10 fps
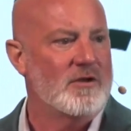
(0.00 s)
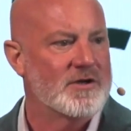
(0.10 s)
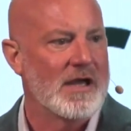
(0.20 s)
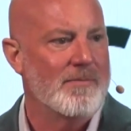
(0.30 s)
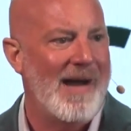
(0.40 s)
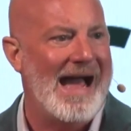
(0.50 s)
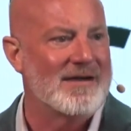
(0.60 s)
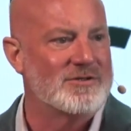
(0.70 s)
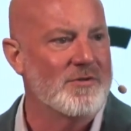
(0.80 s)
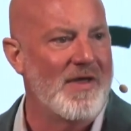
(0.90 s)
looking
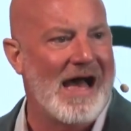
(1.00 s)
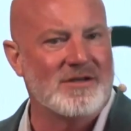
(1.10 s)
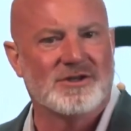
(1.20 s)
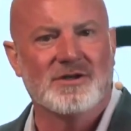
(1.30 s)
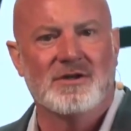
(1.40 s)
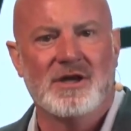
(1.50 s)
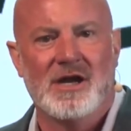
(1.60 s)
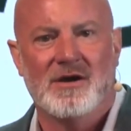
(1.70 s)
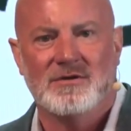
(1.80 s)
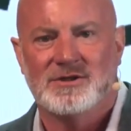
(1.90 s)
back 2,000
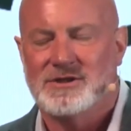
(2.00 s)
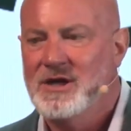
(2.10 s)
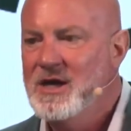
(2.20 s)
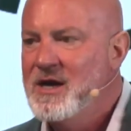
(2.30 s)
years